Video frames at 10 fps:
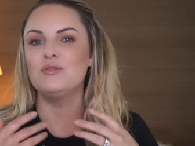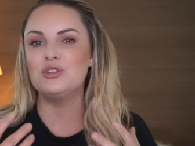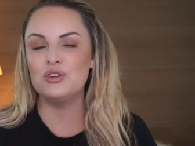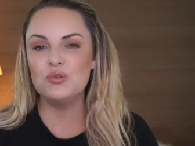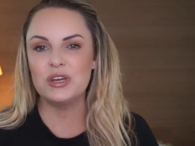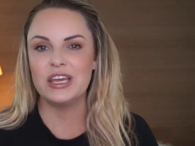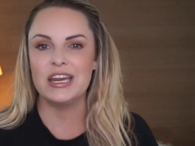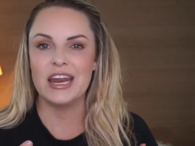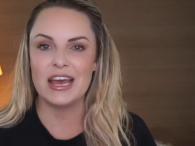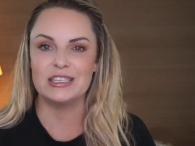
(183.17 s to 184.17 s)
you do
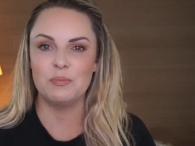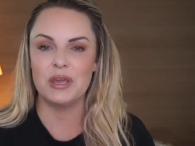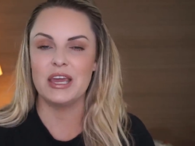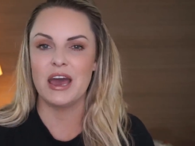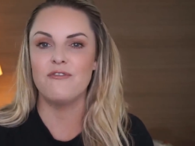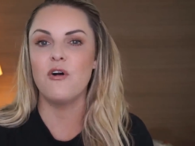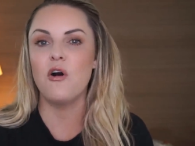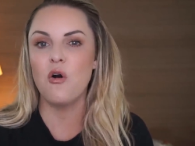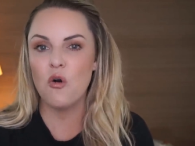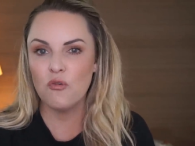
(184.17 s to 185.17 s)
need an SPF
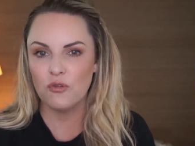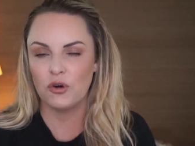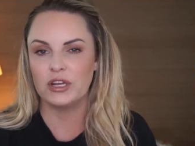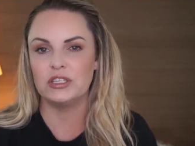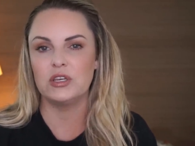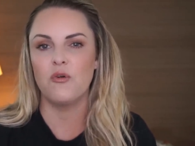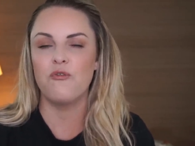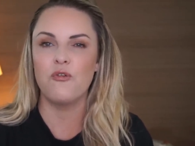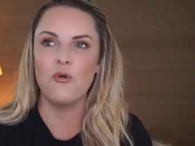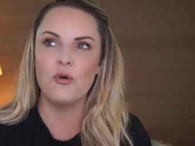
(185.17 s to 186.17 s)
over it. So
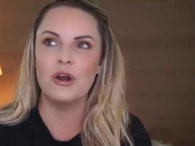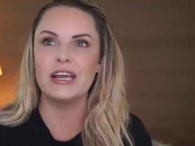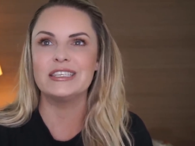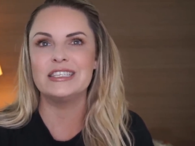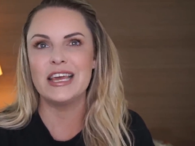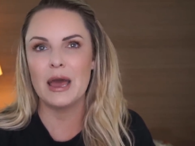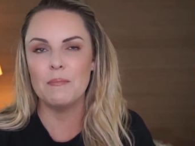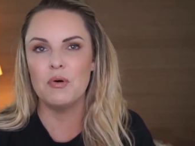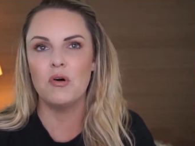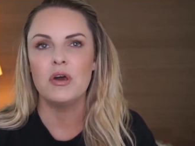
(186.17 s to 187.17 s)
for
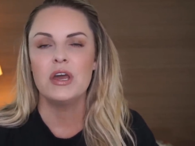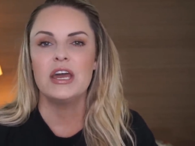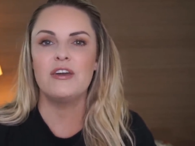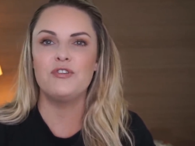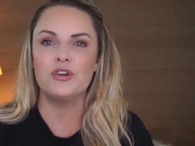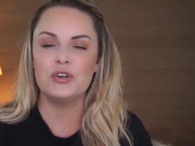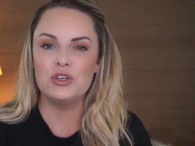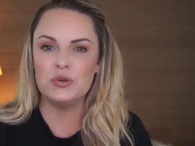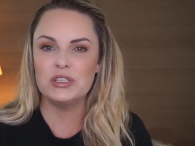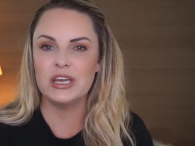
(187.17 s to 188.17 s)
example, if you're
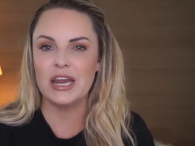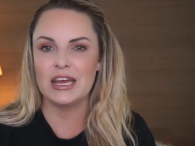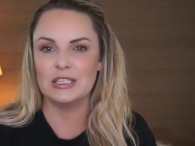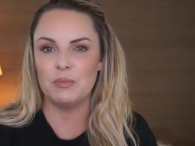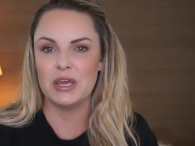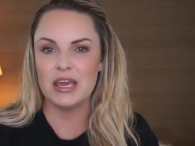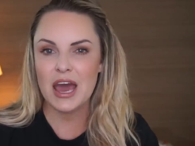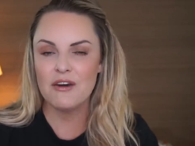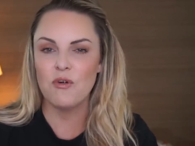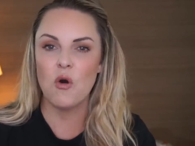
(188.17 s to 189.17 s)
using an
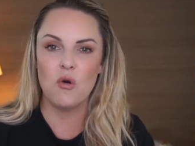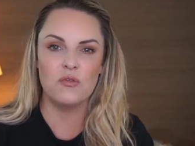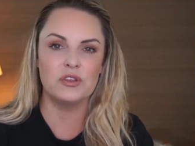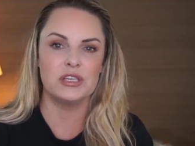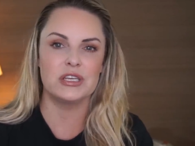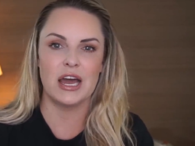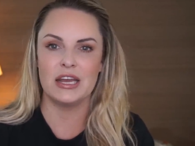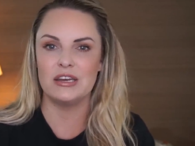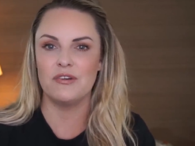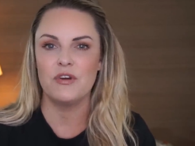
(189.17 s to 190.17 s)
SPF over this
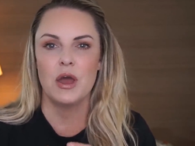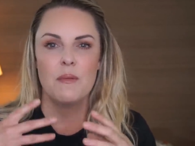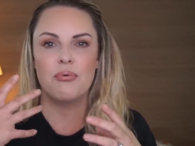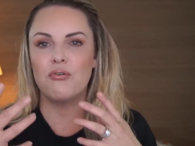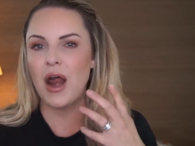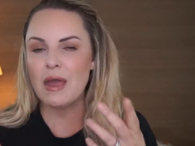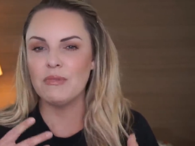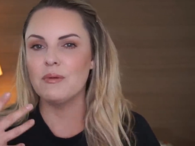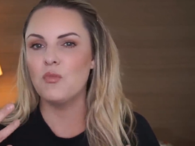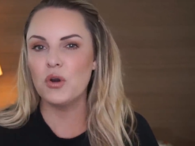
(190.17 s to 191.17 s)
kind of
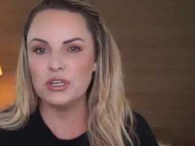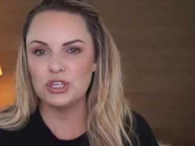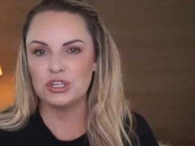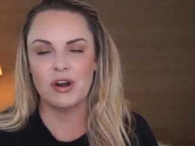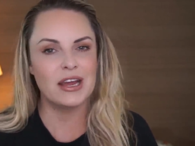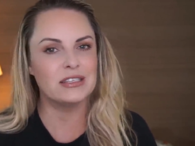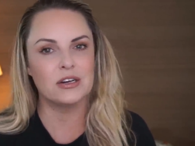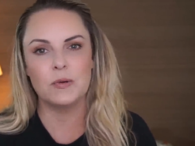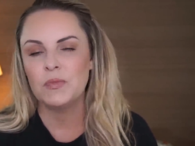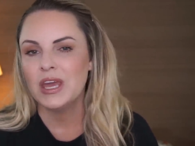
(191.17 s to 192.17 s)
priming
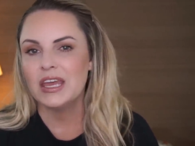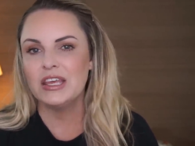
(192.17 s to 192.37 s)
moisturizer,